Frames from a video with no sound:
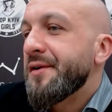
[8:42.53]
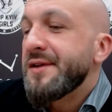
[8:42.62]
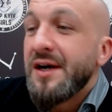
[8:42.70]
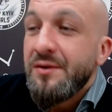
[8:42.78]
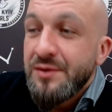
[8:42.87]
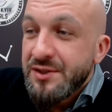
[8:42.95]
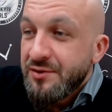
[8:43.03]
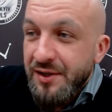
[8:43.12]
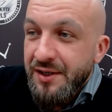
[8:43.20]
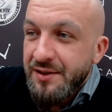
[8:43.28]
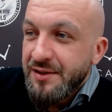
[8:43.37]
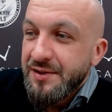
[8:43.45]
That was
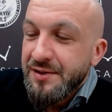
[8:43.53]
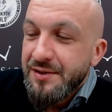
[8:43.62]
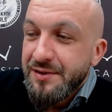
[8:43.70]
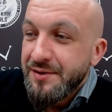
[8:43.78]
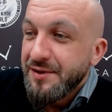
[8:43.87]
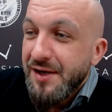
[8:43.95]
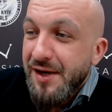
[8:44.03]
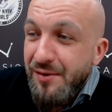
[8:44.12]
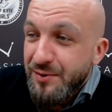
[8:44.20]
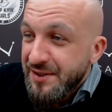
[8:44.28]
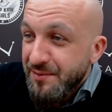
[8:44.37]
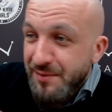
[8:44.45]
great. It
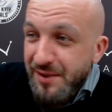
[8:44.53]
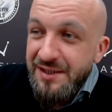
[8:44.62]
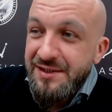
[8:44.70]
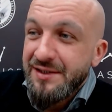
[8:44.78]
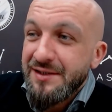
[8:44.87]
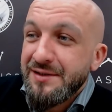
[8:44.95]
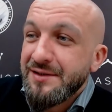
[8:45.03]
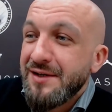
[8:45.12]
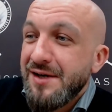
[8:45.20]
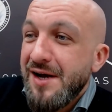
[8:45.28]
was amazing.